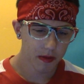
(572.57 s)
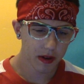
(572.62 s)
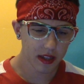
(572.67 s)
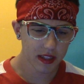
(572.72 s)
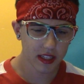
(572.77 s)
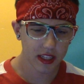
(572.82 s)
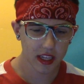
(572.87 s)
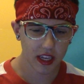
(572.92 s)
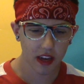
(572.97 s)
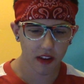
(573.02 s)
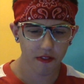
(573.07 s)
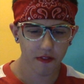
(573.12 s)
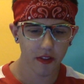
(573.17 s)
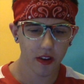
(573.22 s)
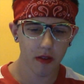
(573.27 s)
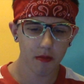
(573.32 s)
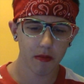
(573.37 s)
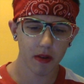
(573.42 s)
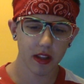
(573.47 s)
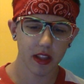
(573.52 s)
Zeke. have
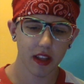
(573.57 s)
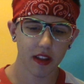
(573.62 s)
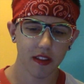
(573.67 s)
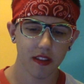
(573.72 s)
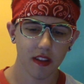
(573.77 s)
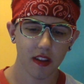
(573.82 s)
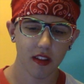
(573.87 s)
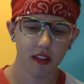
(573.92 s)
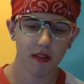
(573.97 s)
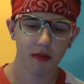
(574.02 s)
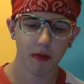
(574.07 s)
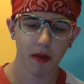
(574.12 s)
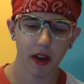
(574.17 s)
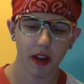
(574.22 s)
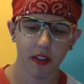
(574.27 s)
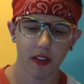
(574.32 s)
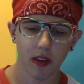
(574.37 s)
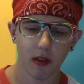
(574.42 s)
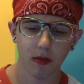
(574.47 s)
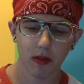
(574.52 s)
fun, my dad said,
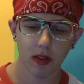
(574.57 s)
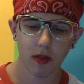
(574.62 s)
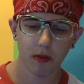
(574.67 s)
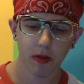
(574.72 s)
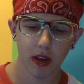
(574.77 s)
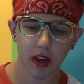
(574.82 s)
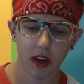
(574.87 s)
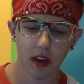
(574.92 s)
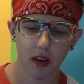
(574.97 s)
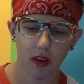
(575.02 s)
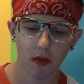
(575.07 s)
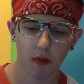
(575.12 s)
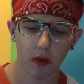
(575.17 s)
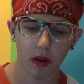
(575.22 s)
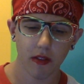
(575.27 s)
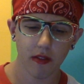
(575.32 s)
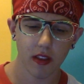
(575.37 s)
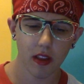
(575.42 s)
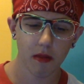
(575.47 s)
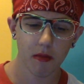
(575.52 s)
smiling with a way
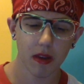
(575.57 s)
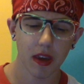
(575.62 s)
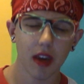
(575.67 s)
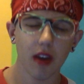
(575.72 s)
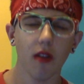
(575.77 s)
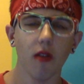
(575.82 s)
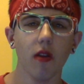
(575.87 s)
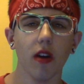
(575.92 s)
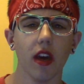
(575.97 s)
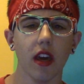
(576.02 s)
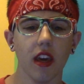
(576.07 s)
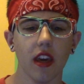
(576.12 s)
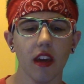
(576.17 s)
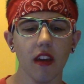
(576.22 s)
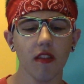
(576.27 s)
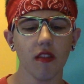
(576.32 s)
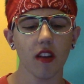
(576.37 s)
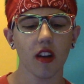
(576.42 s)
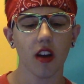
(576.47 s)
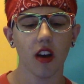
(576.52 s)
waving at me. Okay, he
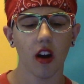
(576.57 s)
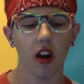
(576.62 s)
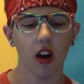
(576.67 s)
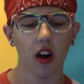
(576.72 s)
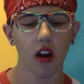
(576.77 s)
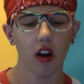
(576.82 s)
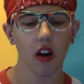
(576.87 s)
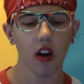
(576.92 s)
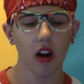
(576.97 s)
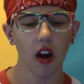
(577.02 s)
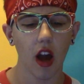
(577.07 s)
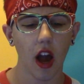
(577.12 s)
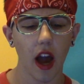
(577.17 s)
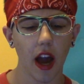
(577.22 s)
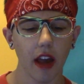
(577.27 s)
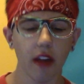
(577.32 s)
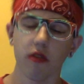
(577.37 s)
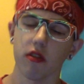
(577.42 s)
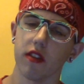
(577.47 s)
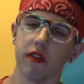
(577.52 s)
has a car.
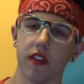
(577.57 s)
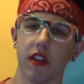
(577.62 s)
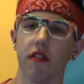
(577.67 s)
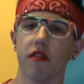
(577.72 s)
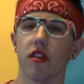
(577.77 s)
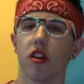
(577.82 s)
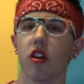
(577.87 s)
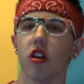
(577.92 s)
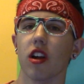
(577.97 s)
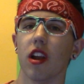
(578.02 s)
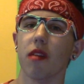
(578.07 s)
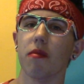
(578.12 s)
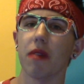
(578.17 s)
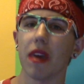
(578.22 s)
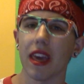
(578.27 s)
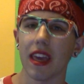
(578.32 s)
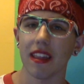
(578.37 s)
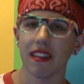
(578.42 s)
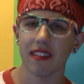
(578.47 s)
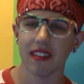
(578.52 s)
I don't even have a car, I'm
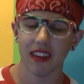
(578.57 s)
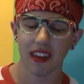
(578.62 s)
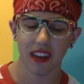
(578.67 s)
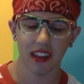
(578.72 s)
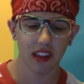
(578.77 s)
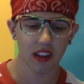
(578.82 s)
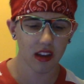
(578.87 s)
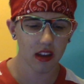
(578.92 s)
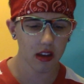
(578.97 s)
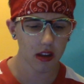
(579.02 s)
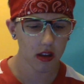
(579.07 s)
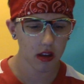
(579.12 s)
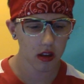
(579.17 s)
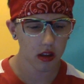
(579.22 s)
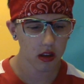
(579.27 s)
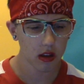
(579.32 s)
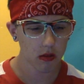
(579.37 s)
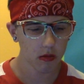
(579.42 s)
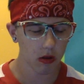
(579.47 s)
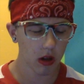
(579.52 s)
18.
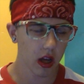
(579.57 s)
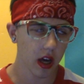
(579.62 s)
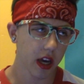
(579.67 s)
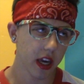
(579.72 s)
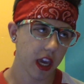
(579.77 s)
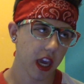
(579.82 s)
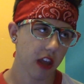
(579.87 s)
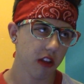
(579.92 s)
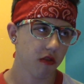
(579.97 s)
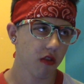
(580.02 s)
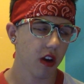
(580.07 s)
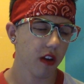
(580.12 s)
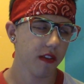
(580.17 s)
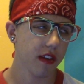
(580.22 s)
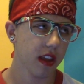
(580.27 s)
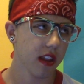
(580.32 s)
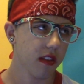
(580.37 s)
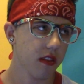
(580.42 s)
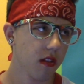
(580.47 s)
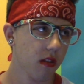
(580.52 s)
Well, I can't drive
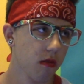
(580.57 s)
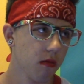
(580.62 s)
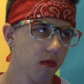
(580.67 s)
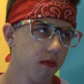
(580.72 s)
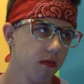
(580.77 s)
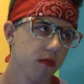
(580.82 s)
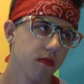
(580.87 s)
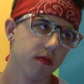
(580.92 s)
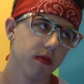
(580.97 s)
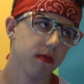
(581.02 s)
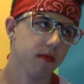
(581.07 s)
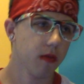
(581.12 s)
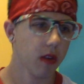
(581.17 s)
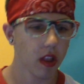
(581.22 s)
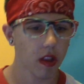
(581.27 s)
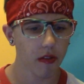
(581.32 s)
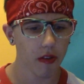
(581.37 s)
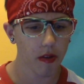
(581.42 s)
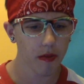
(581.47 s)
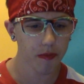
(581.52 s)
yet, so
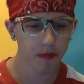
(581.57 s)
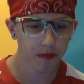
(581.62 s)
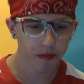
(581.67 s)
whatever.